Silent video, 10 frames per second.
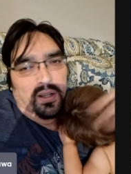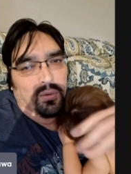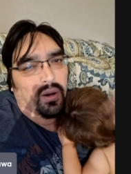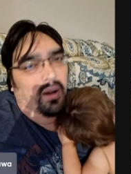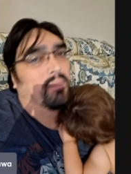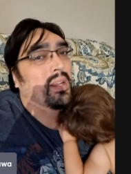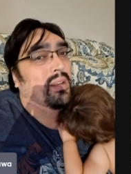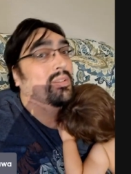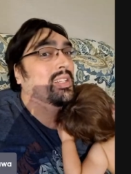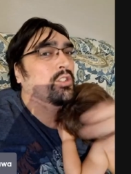Well, I'm not
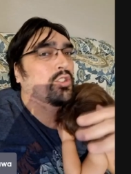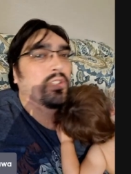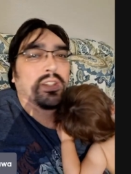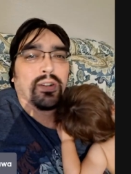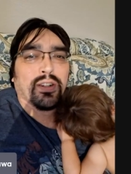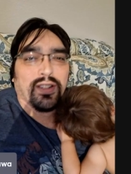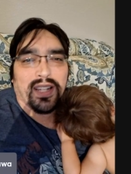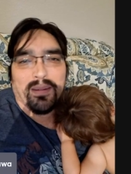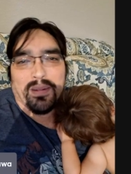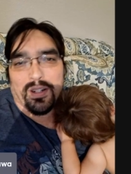really a shooting or a close
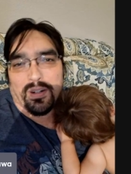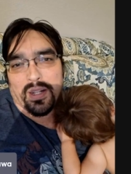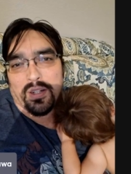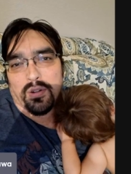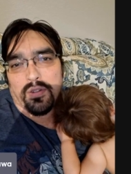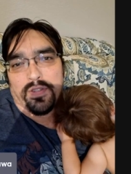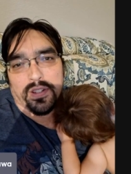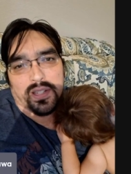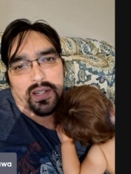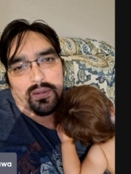combat army. I know it
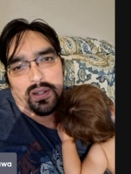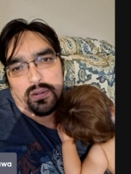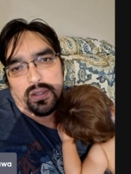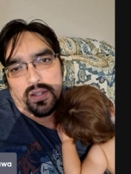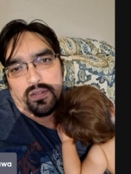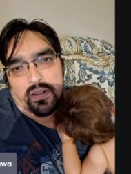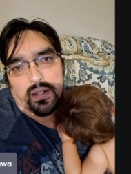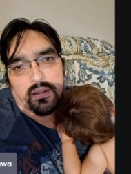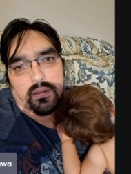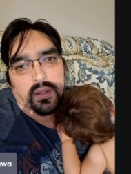feels that way when they
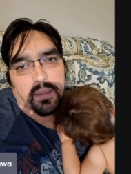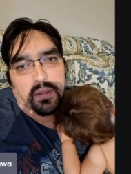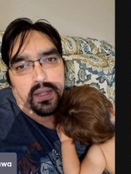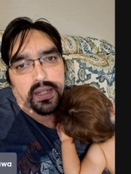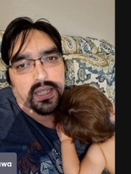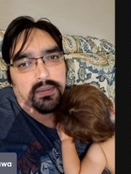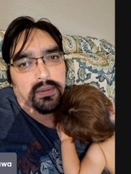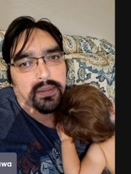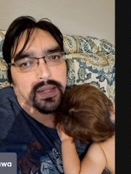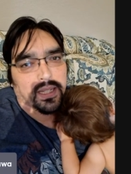play against
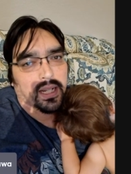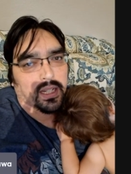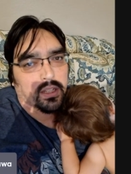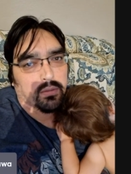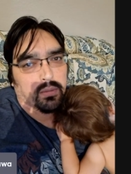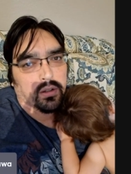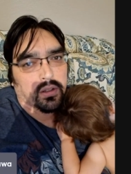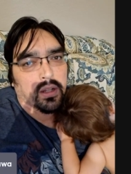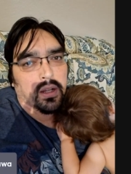me because I can do both.